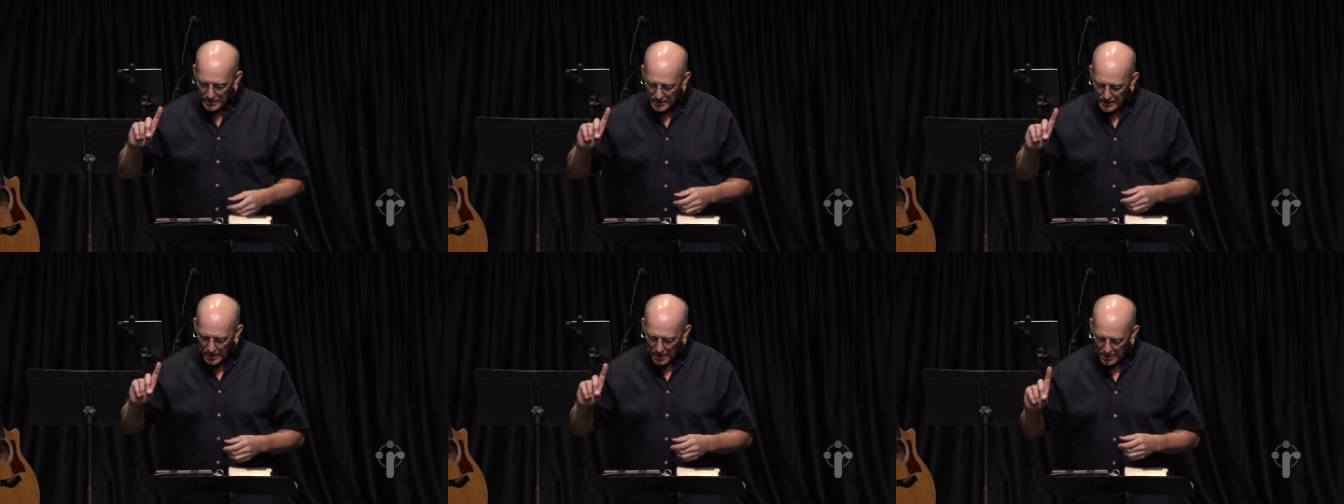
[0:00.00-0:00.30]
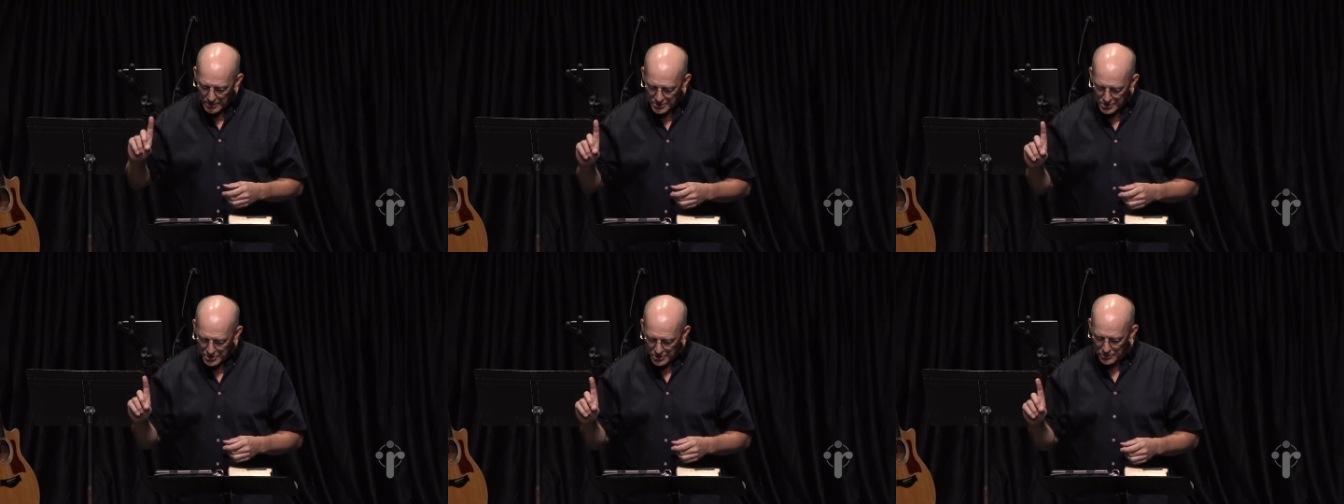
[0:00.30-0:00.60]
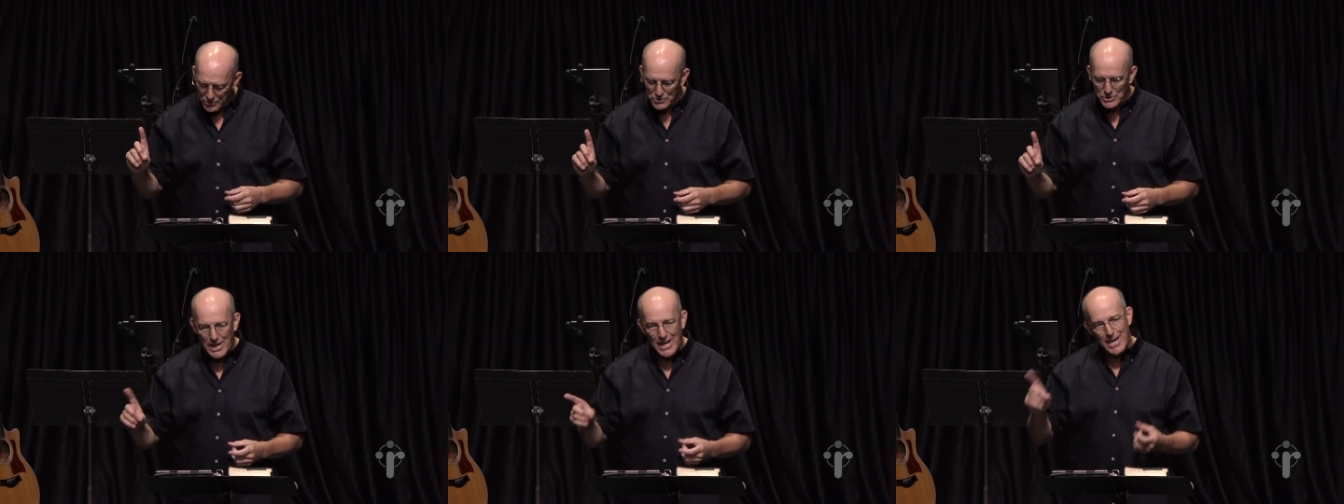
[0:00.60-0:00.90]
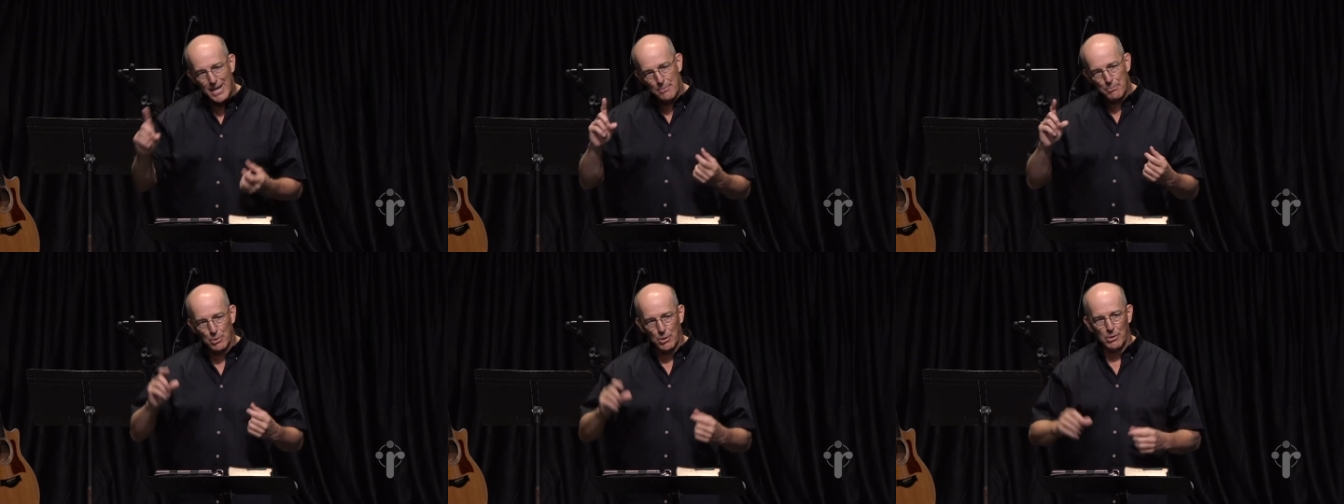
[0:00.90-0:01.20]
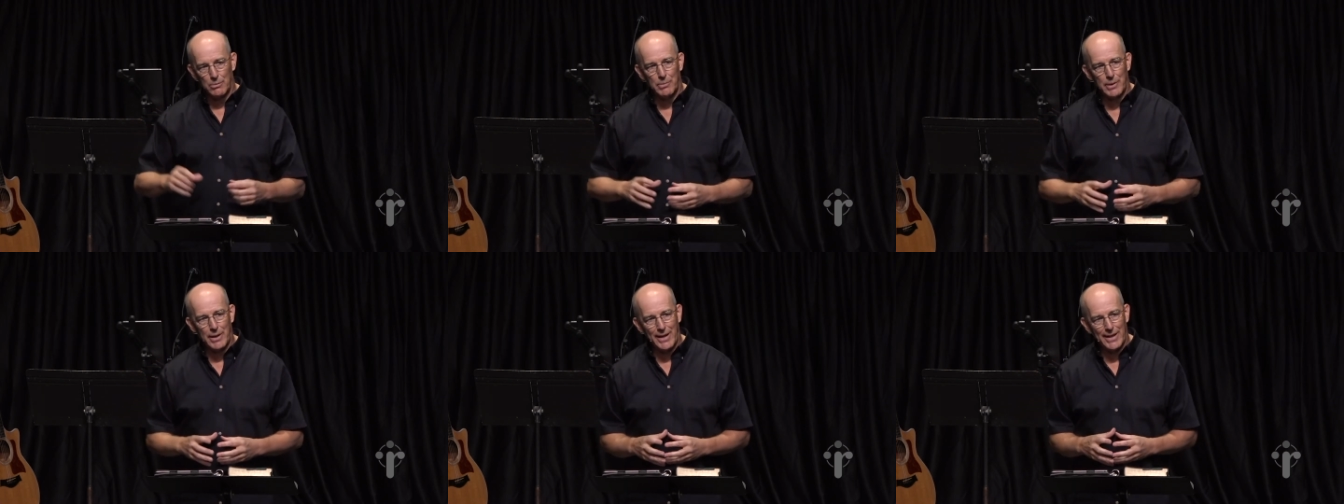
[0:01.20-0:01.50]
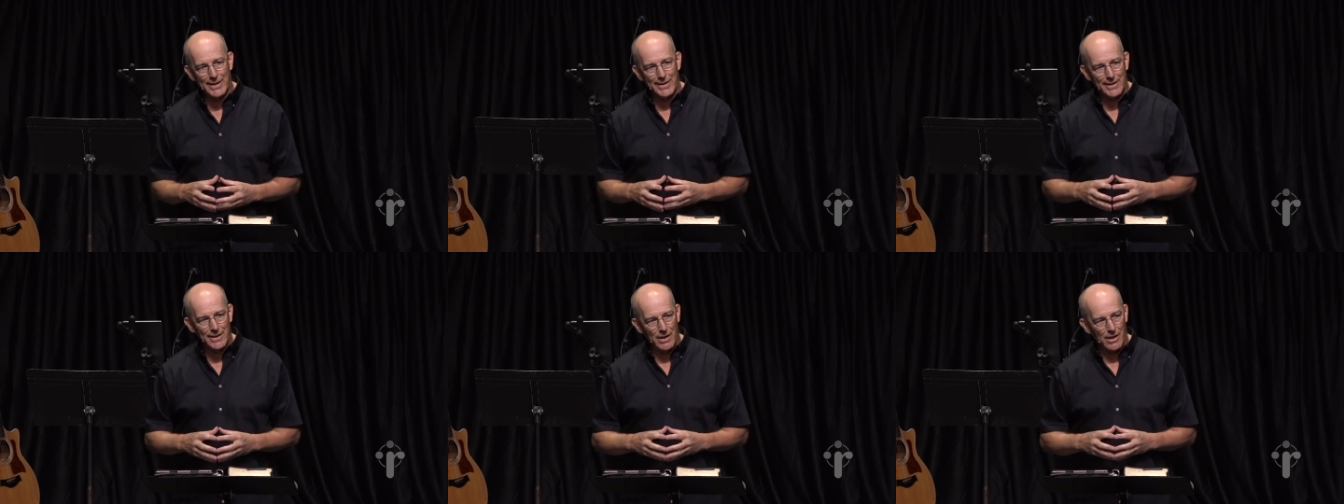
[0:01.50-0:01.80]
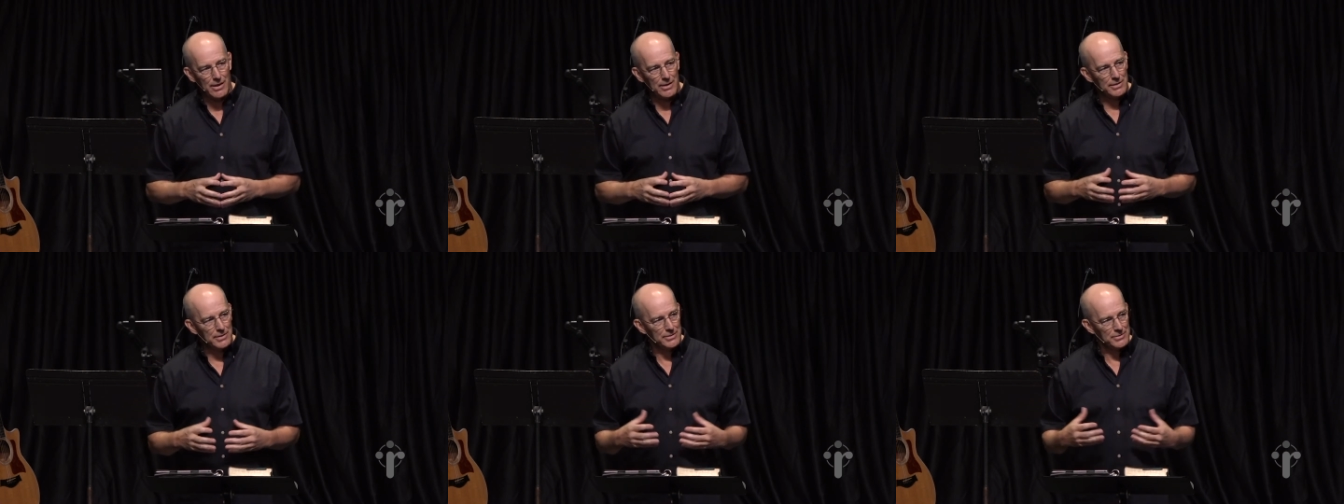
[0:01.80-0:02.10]
God chose Abram and
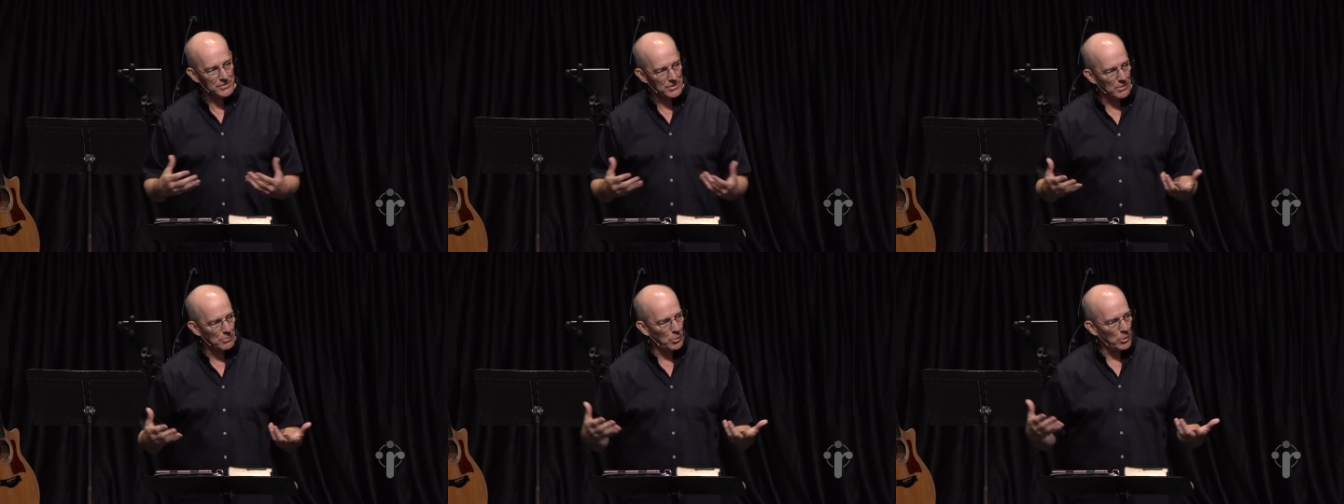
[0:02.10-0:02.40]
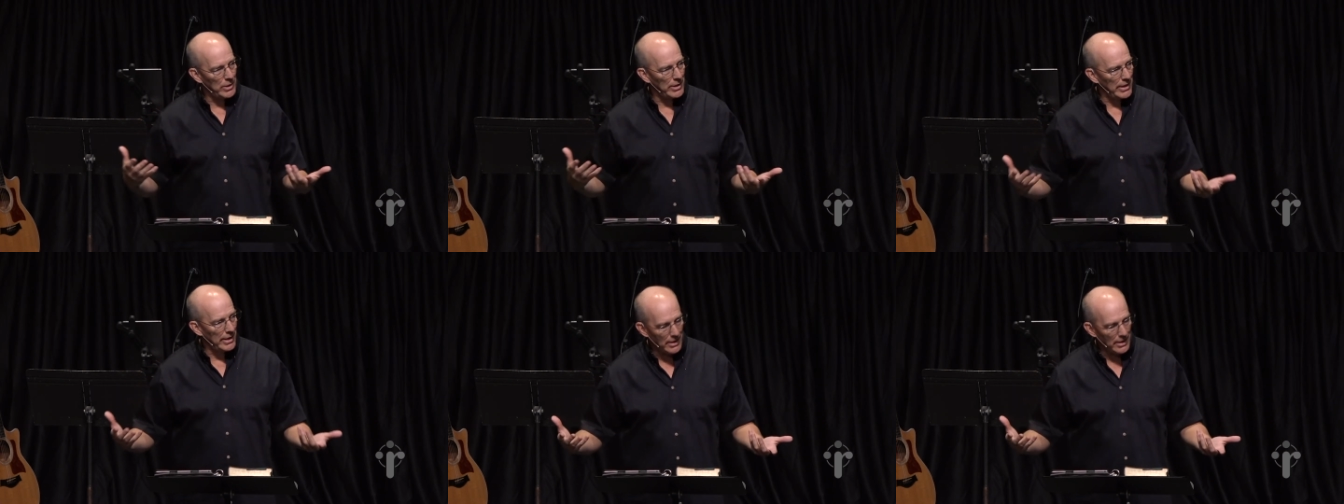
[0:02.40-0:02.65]
not someone